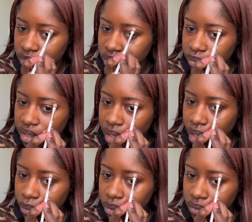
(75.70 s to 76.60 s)
But yeah,
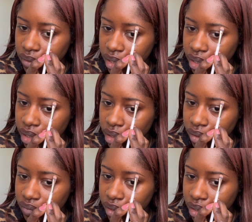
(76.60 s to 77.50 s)
I would really
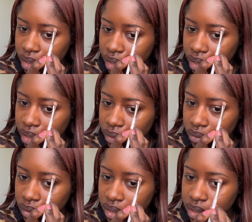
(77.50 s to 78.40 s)
love a lily
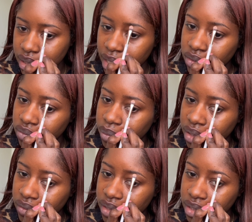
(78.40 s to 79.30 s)
on the side of my
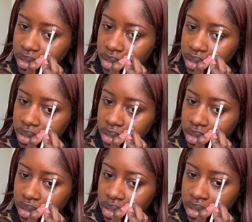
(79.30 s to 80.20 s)
wrist.
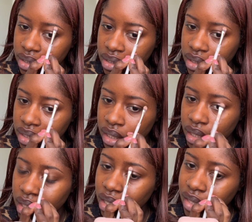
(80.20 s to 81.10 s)

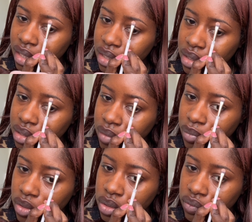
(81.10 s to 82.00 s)
I think it's a
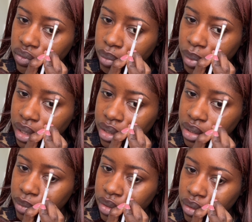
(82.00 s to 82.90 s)
beautiful
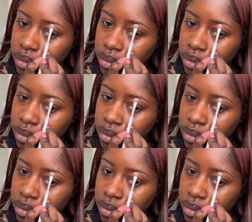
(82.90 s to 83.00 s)
placement.